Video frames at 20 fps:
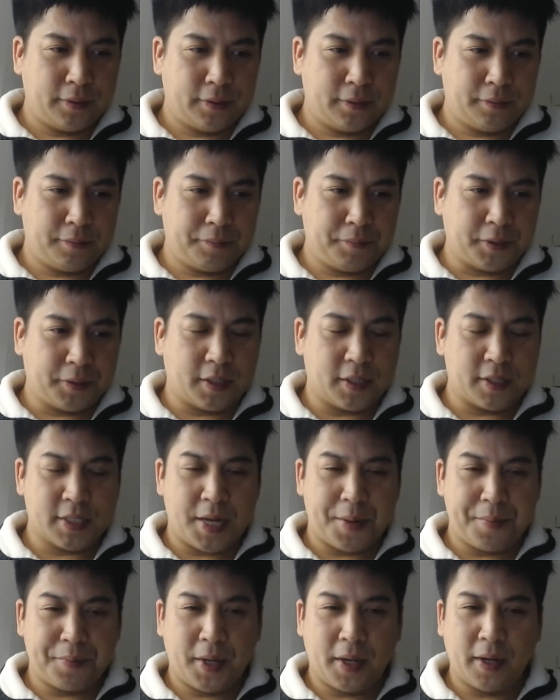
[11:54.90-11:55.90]
because
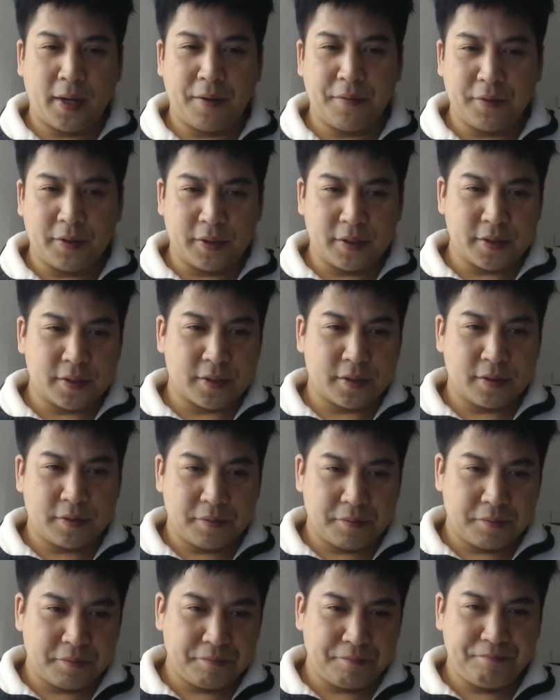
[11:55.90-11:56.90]
I'm not having this.
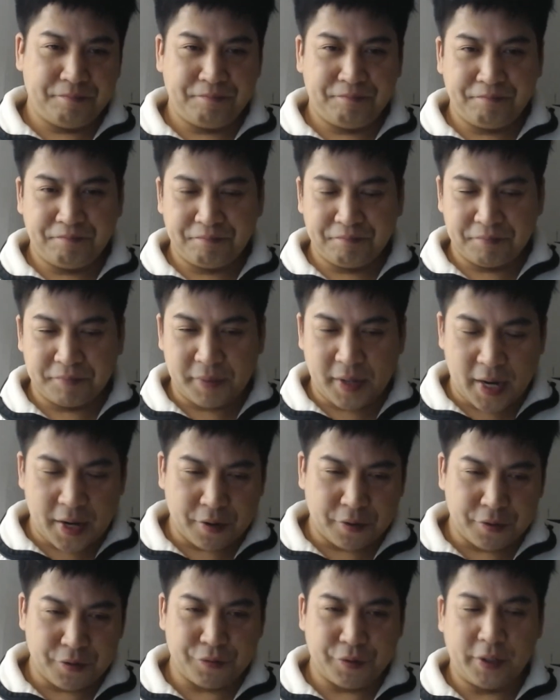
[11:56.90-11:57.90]
I
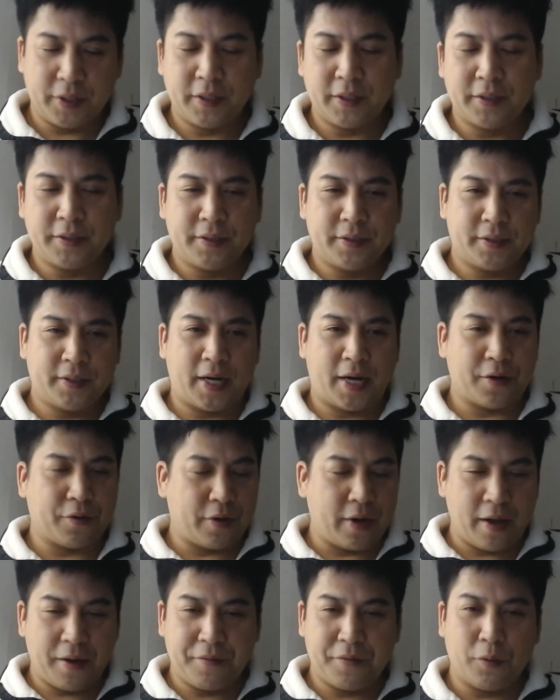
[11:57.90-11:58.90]
don't drink. I
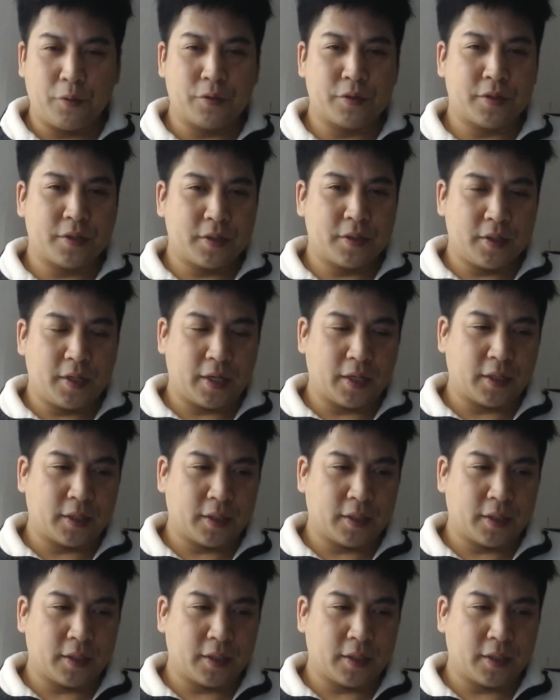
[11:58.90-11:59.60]
don't have those like